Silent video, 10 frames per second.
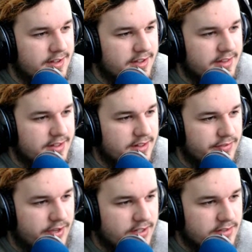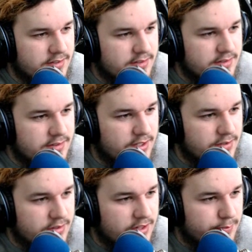Anything in the visors?
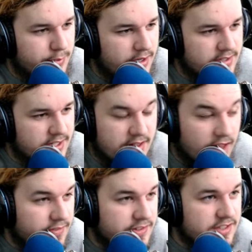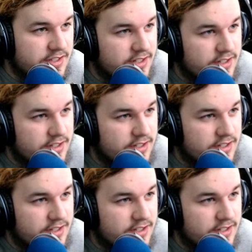No. Glove box? Any gloves?